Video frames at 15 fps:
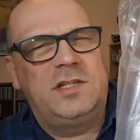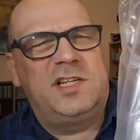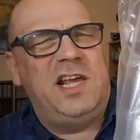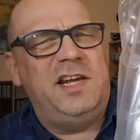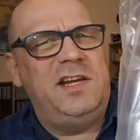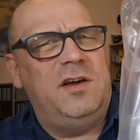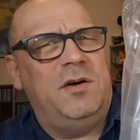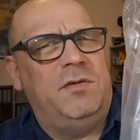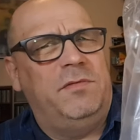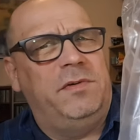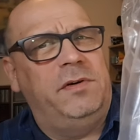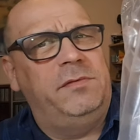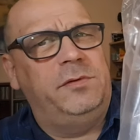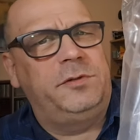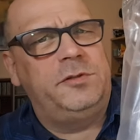Scania or
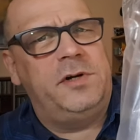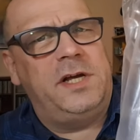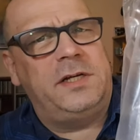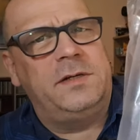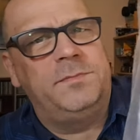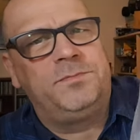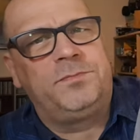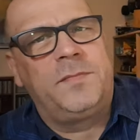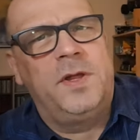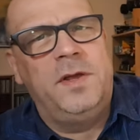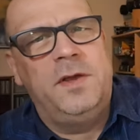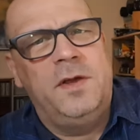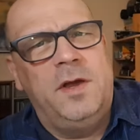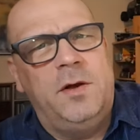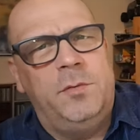Volvo truck,
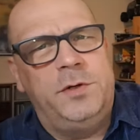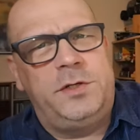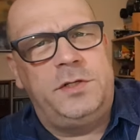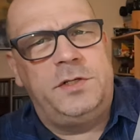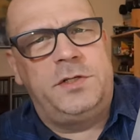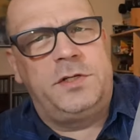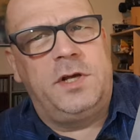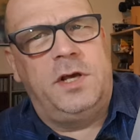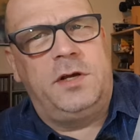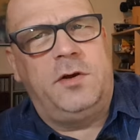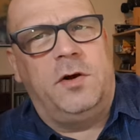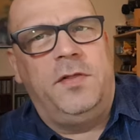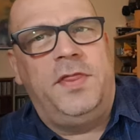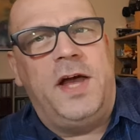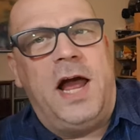which is uh,
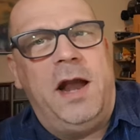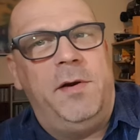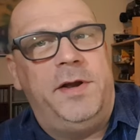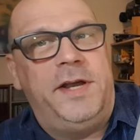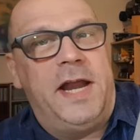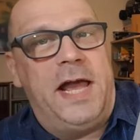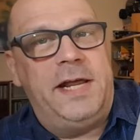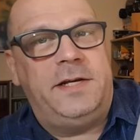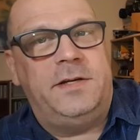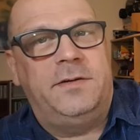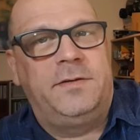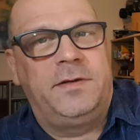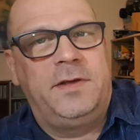called the Iron Knight.